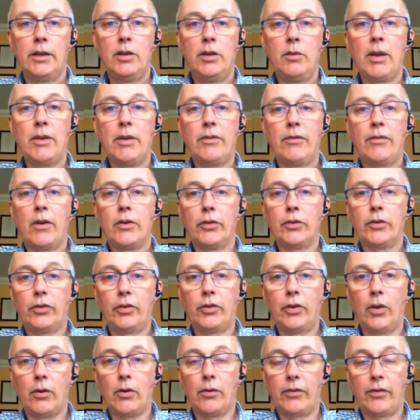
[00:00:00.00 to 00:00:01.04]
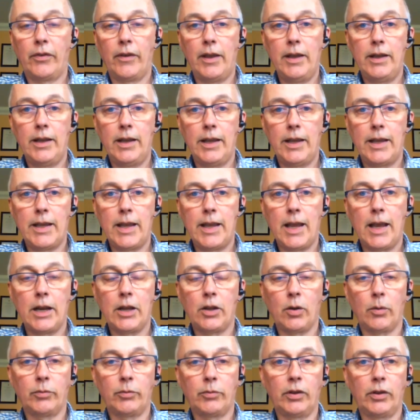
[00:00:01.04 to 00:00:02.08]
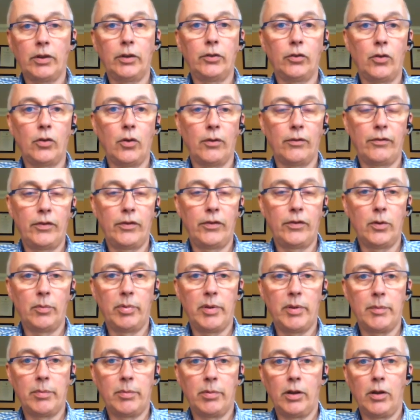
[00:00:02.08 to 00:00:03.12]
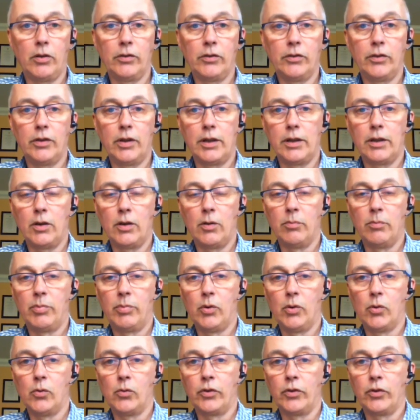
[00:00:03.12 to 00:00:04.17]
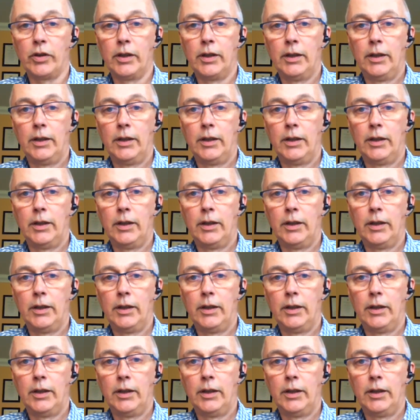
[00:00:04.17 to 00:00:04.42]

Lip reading: you may find yourself in a helicopter that's got fewer people on board.